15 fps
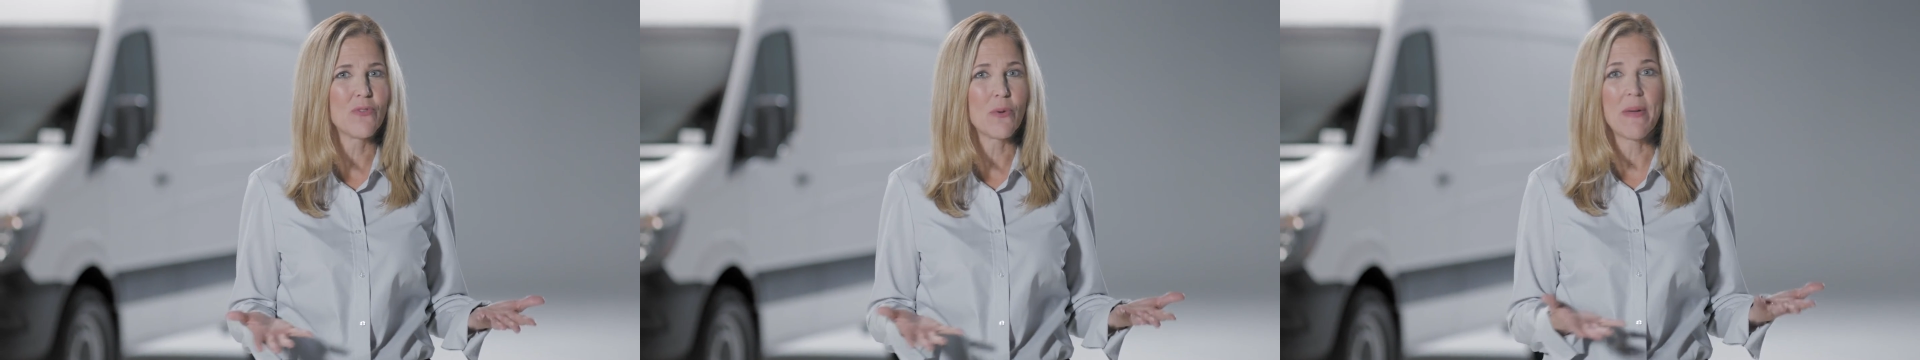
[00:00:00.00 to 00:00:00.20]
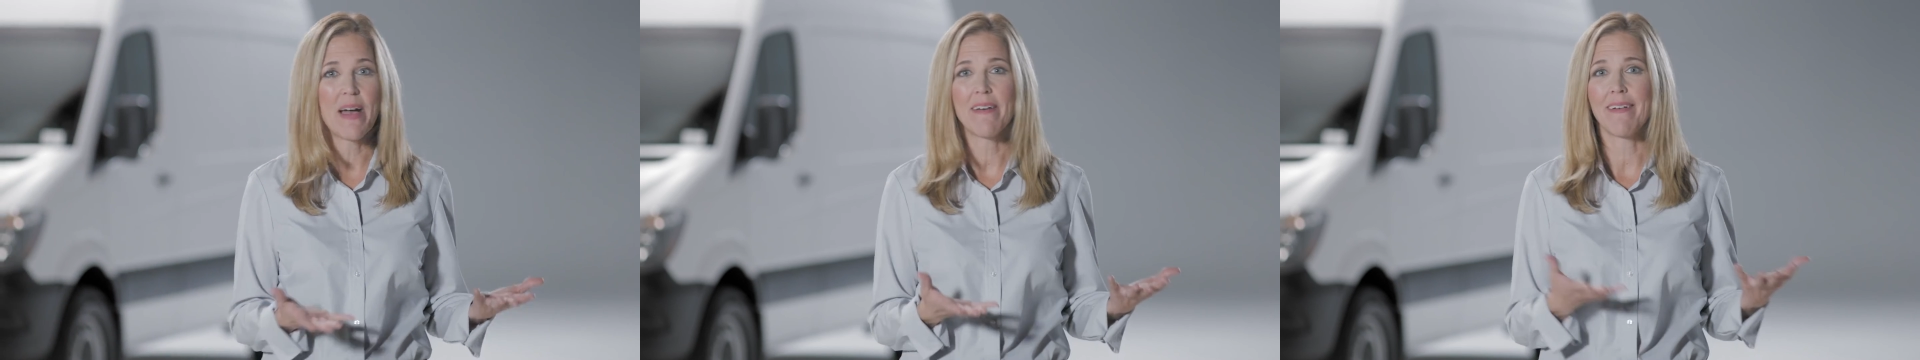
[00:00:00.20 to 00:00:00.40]

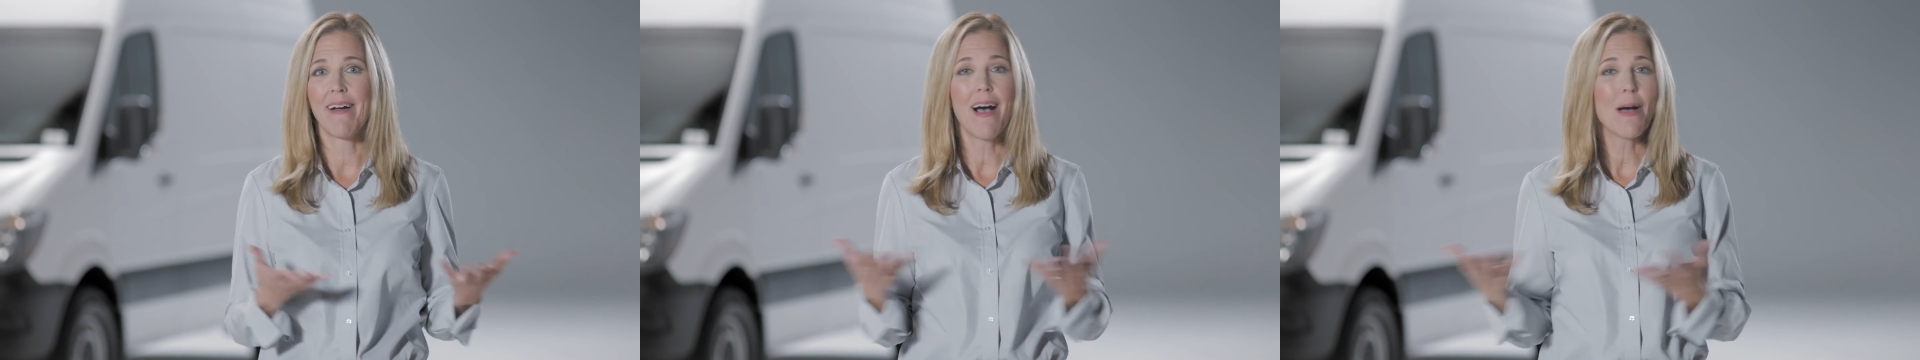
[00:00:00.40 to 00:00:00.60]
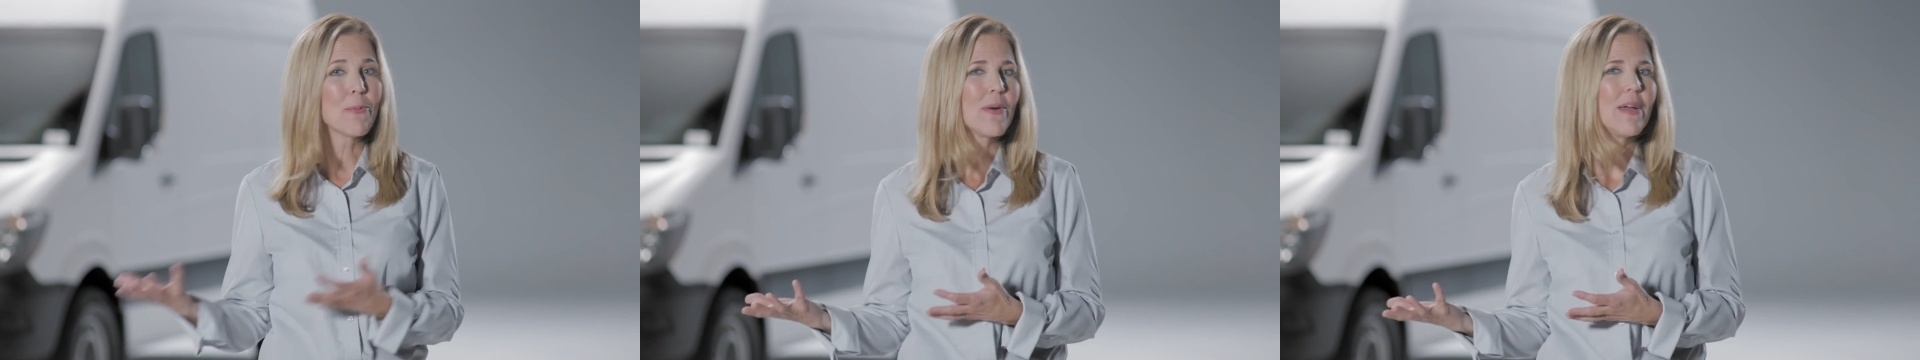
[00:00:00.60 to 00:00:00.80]
from how to
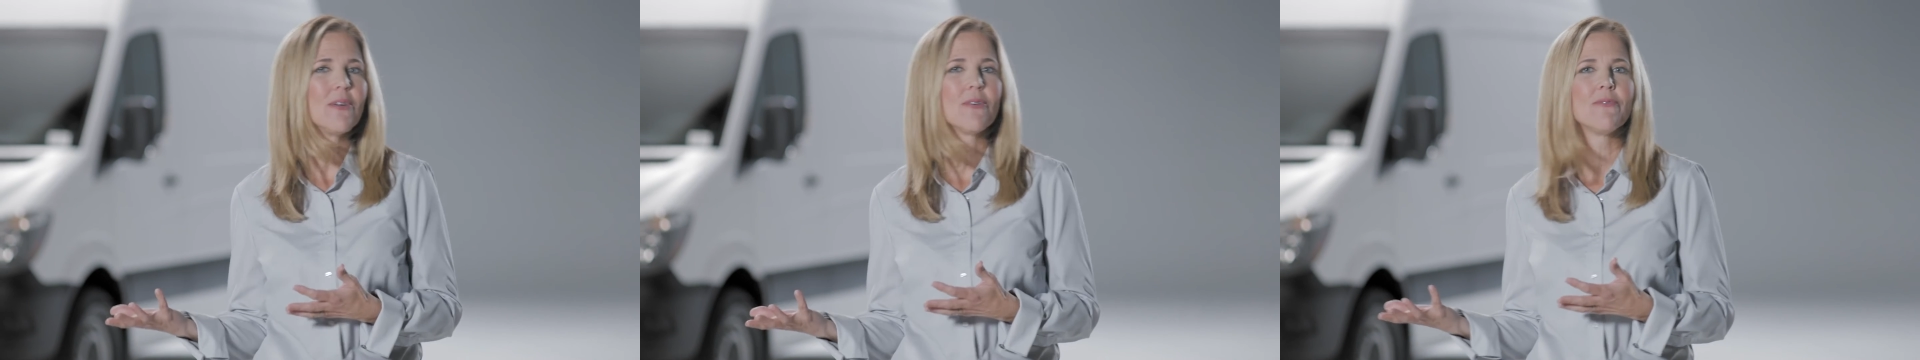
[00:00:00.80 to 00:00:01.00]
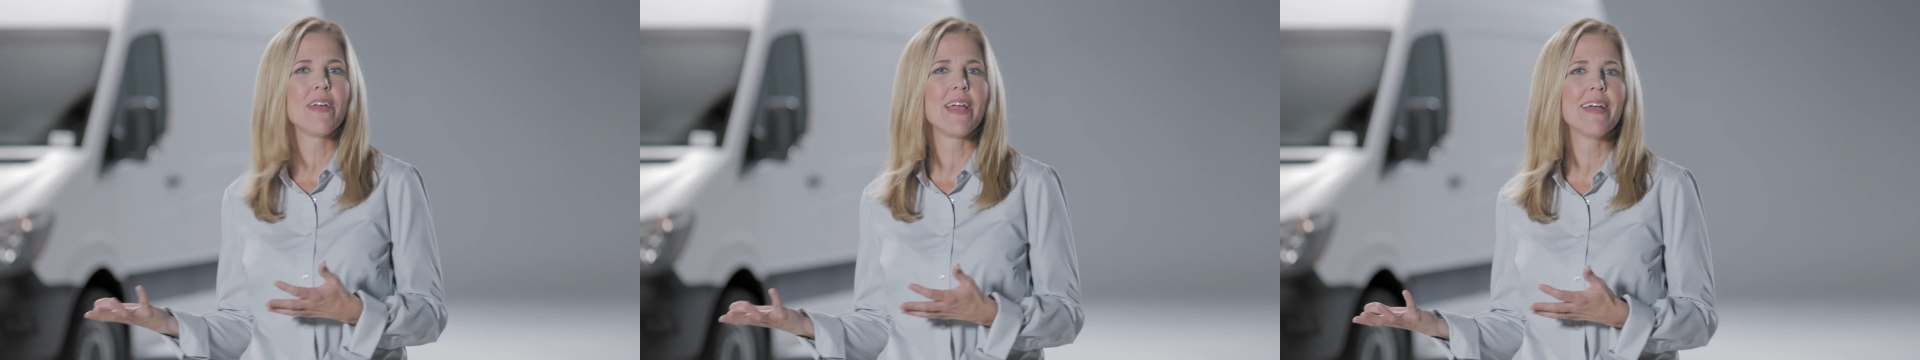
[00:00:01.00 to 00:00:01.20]
operate
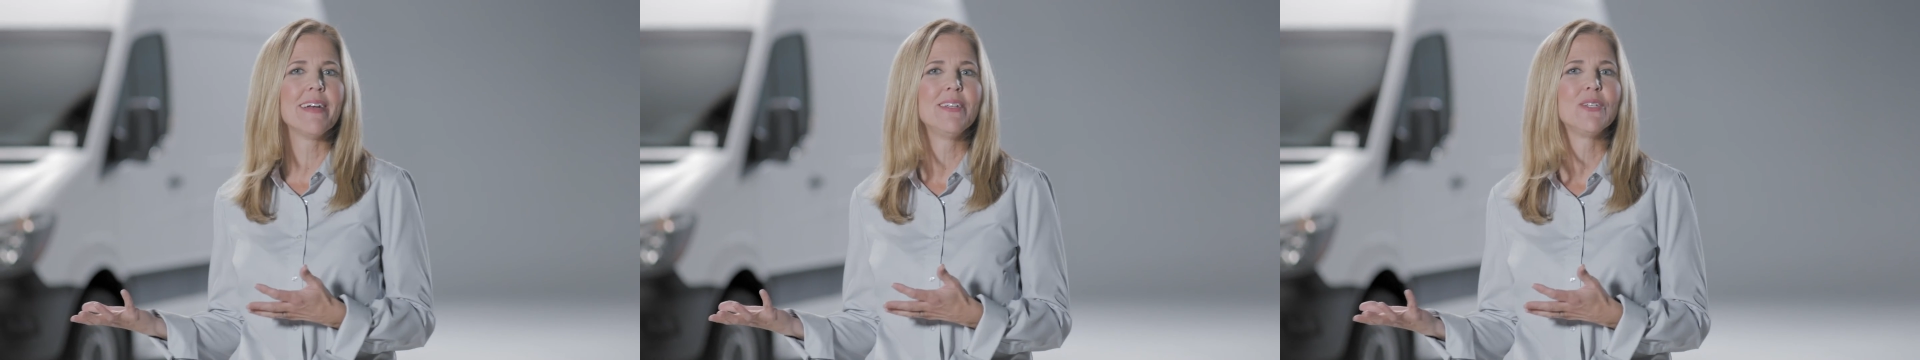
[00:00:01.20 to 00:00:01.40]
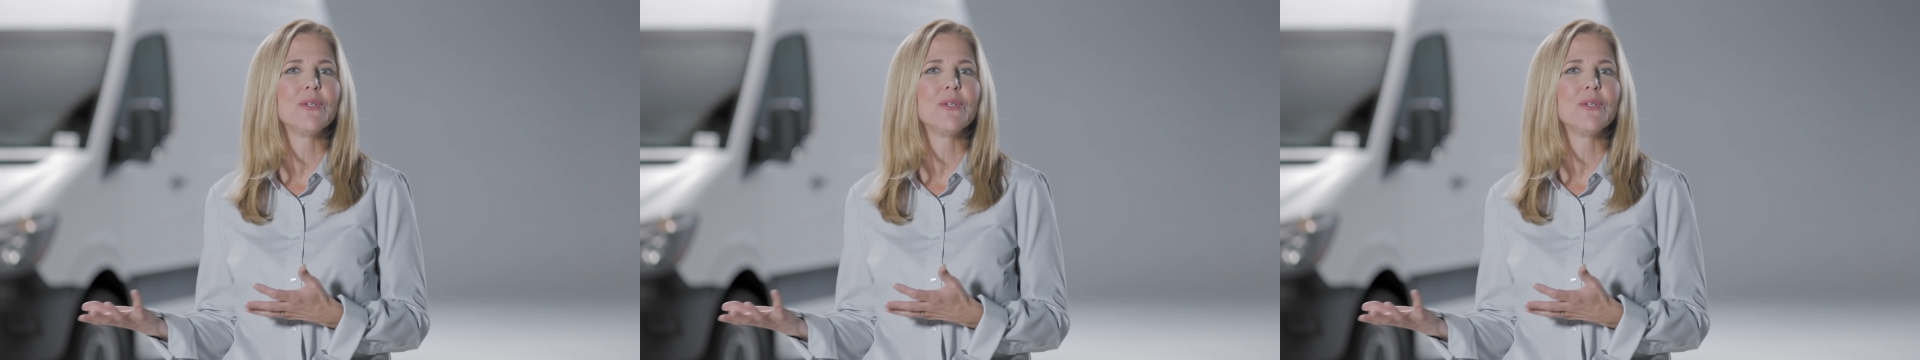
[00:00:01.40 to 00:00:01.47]
your van